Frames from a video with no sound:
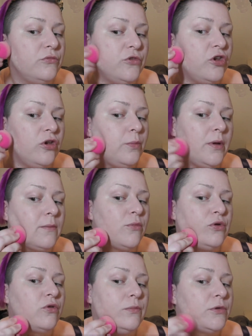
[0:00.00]
Do a bit
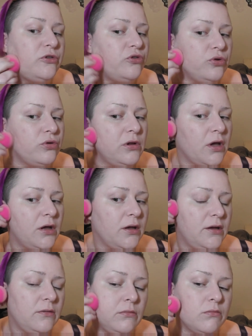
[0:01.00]
more on my
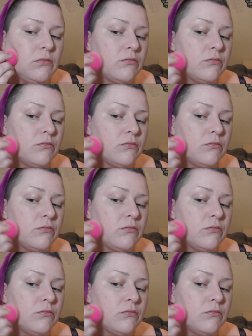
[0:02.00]
jawline,